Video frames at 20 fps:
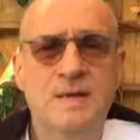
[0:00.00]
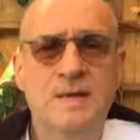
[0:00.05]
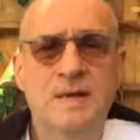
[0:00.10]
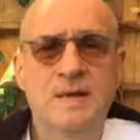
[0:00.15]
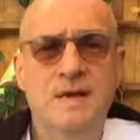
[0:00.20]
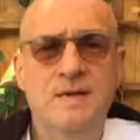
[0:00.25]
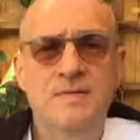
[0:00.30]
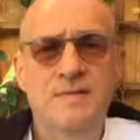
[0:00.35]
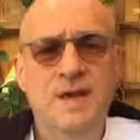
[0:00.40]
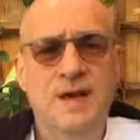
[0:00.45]

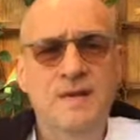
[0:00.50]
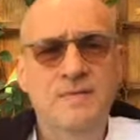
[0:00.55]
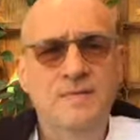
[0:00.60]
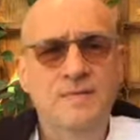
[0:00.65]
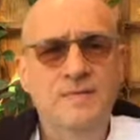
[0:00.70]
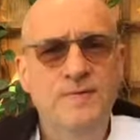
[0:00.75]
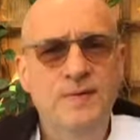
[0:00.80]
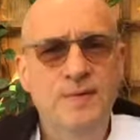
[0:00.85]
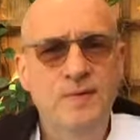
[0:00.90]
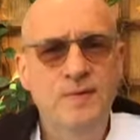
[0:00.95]
and they have a
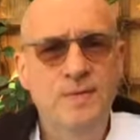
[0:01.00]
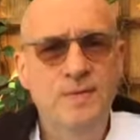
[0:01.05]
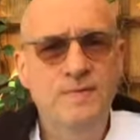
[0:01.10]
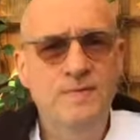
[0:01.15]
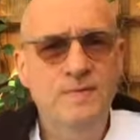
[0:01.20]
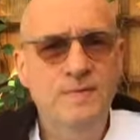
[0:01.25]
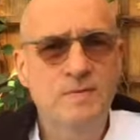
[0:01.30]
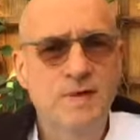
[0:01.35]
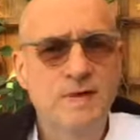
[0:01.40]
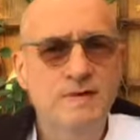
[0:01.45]
view of
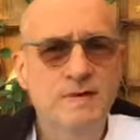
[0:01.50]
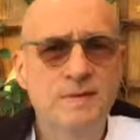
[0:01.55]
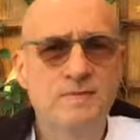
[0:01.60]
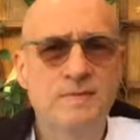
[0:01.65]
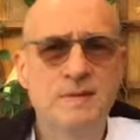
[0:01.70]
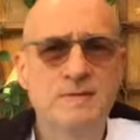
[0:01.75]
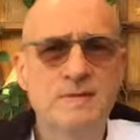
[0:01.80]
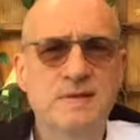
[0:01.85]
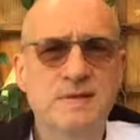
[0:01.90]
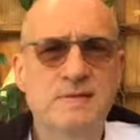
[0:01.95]
the rest of
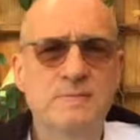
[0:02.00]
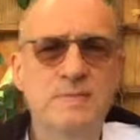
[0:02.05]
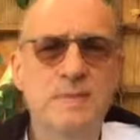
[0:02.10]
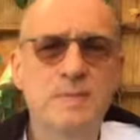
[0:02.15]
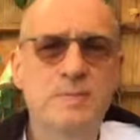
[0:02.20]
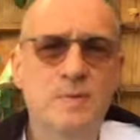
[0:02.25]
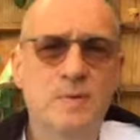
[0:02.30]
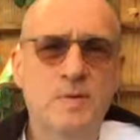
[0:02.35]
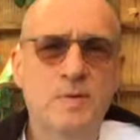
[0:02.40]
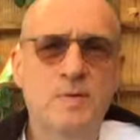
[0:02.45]
us as
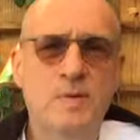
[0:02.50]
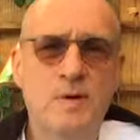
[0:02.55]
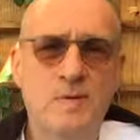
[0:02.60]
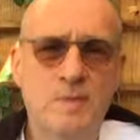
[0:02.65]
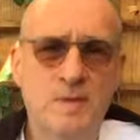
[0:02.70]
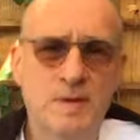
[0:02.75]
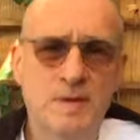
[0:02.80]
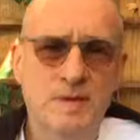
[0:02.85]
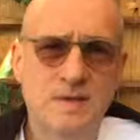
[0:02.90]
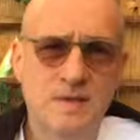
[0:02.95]
people who are
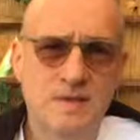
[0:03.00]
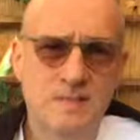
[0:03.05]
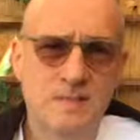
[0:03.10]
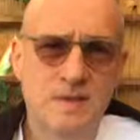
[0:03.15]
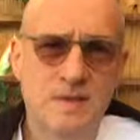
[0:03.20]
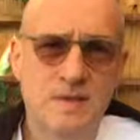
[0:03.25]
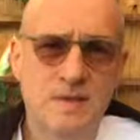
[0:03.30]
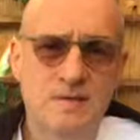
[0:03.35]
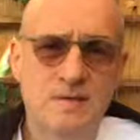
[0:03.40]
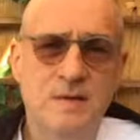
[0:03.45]
willing to
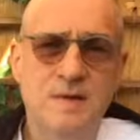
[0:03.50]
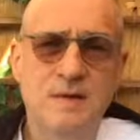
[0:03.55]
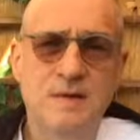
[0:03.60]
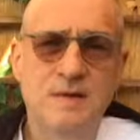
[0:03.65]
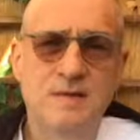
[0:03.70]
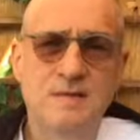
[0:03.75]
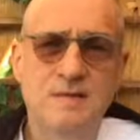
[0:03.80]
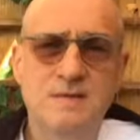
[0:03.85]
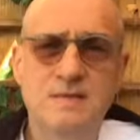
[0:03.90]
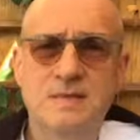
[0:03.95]
meet their
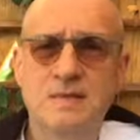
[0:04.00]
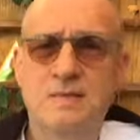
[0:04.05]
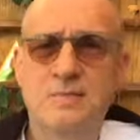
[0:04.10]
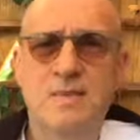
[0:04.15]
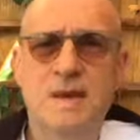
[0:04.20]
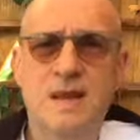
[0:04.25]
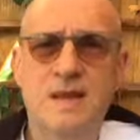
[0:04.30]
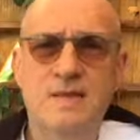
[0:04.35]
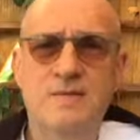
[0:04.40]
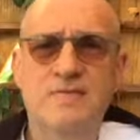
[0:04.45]
needs. It's a
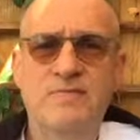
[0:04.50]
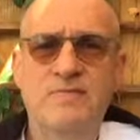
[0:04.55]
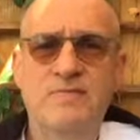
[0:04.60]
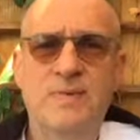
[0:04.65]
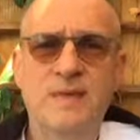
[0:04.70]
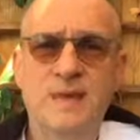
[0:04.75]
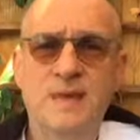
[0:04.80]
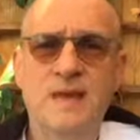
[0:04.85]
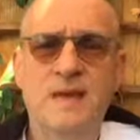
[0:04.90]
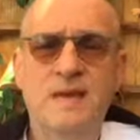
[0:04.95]
way of
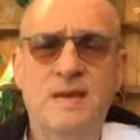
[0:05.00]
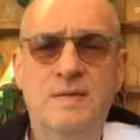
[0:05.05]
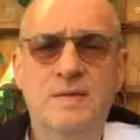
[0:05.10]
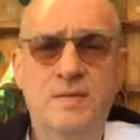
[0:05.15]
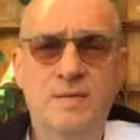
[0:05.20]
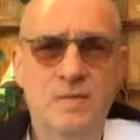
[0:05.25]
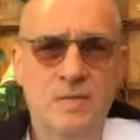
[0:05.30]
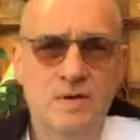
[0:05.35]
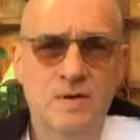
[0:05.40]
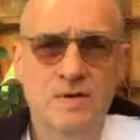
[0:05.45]
being in
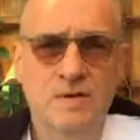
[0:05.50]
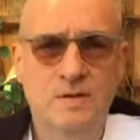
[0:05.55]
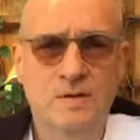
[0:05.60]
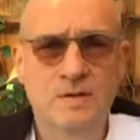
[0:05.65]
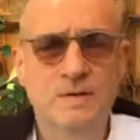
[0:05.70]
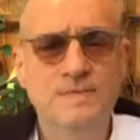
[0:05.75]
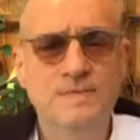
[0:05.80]
the world.